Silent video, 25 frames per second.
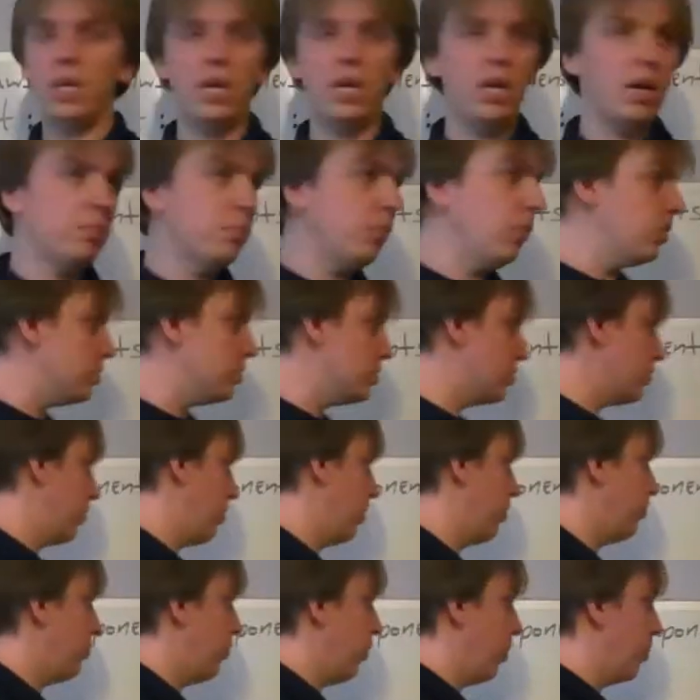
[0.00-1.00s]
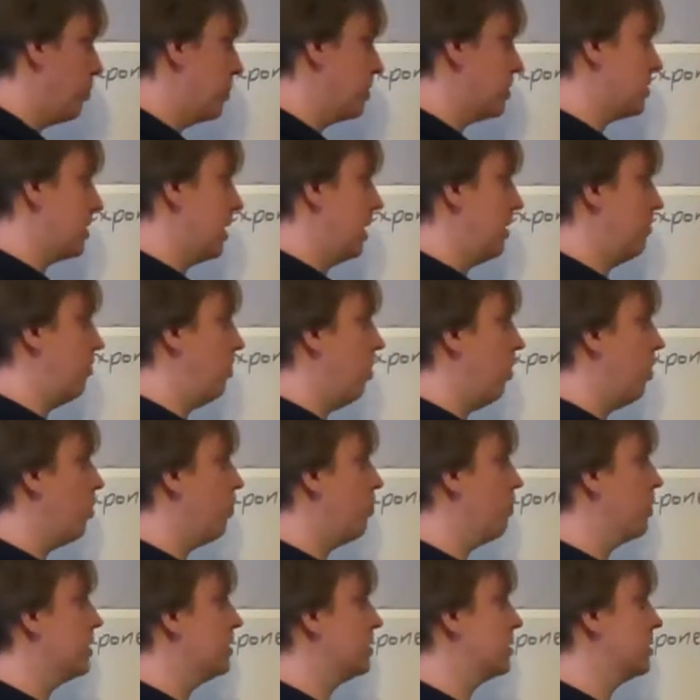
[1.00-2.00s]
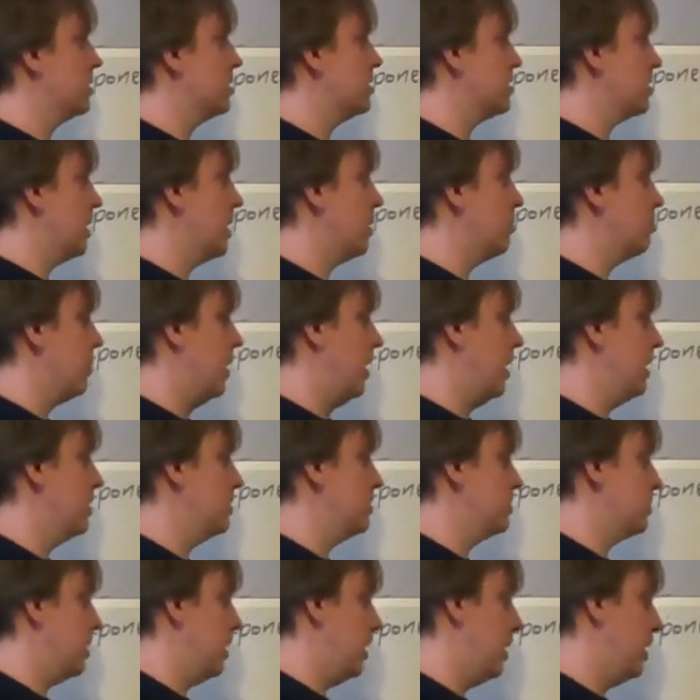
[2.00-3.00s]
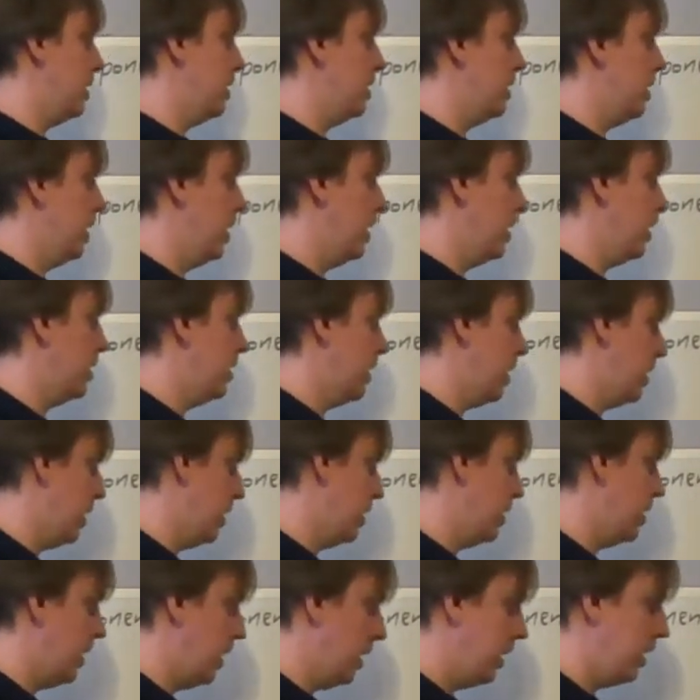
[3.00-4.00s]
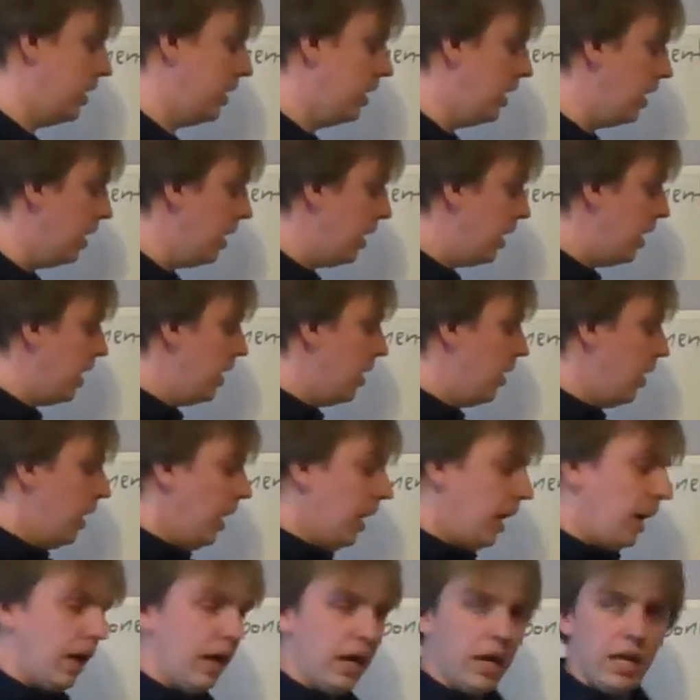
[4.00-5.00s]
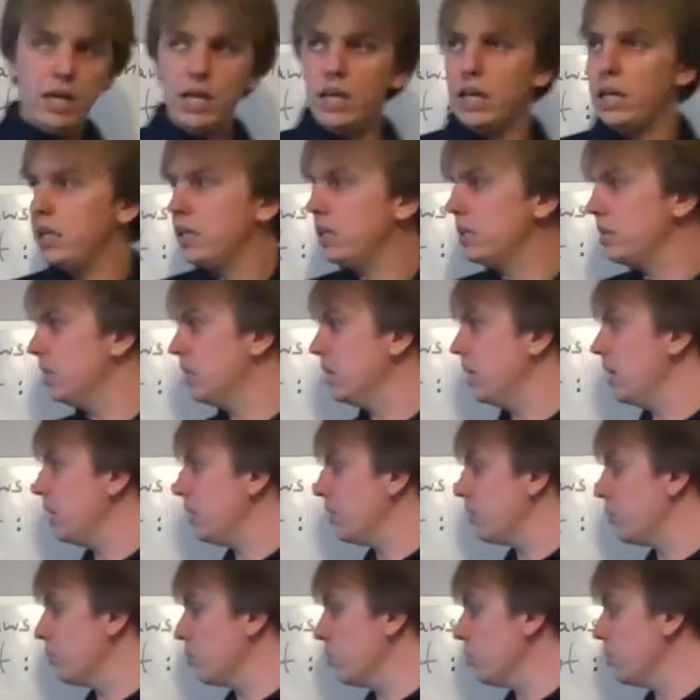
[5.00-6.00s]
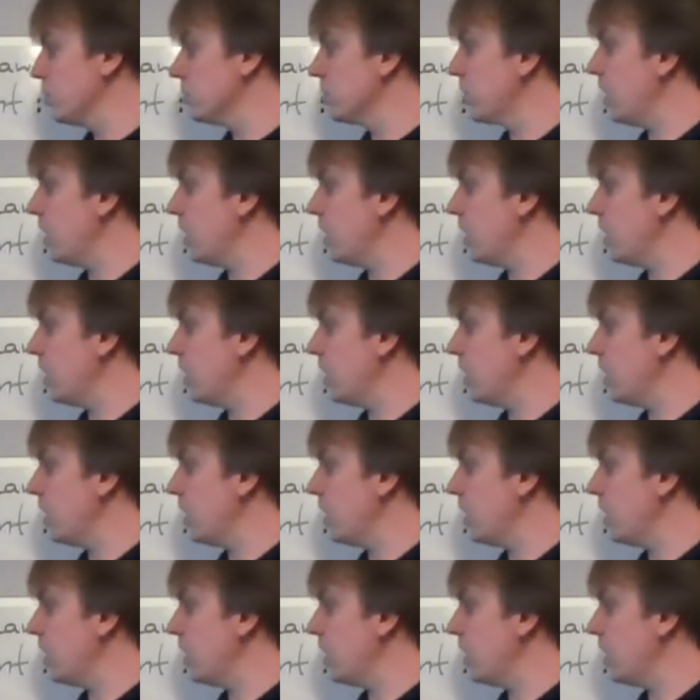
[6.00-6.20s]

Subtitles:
And most of our formulas have always the same base, a. And the other rules